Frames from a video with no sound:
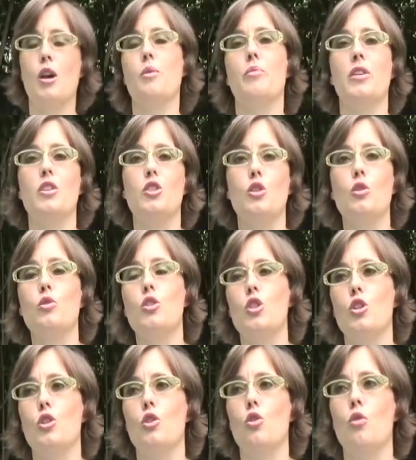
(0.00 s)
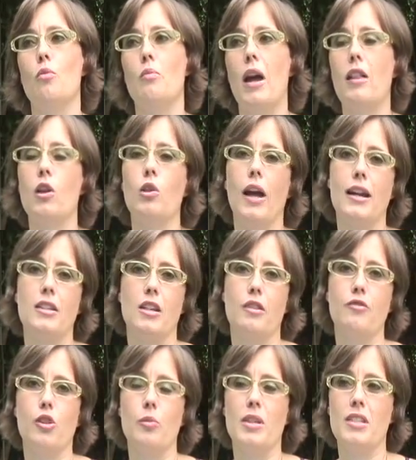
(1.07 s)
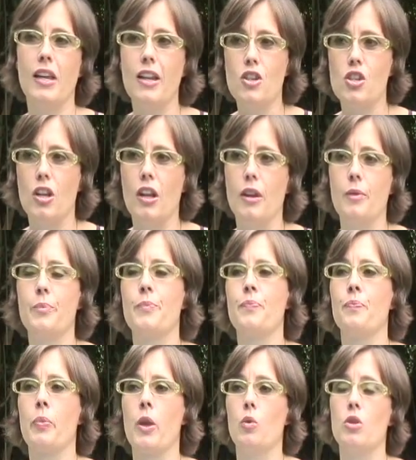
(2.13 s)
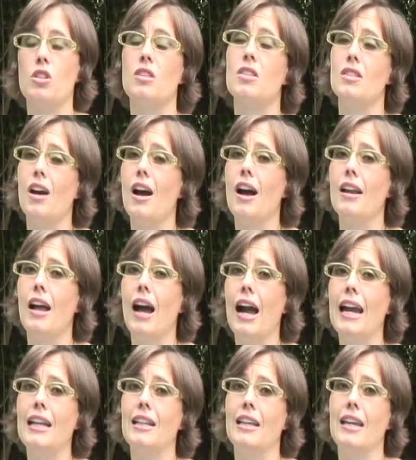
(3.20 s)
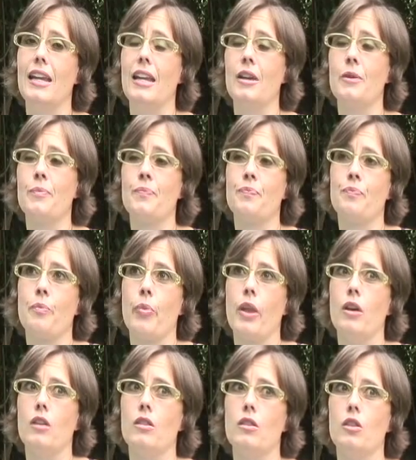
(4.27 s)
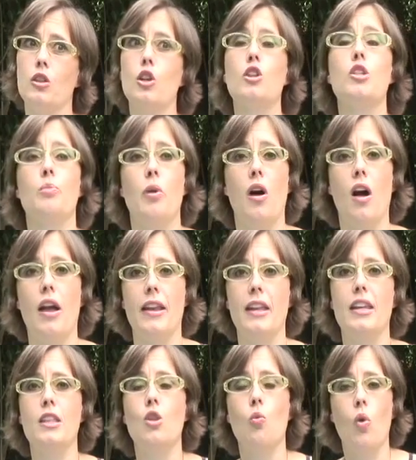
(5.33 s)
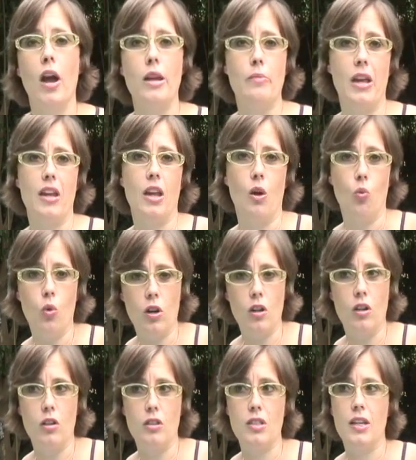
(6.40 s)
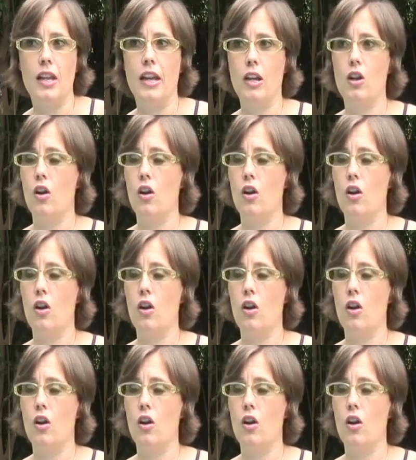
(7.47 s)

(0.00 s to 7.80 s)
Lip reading: But due to malolactic fermentation, which is not highly looked upon in the winemaking world, it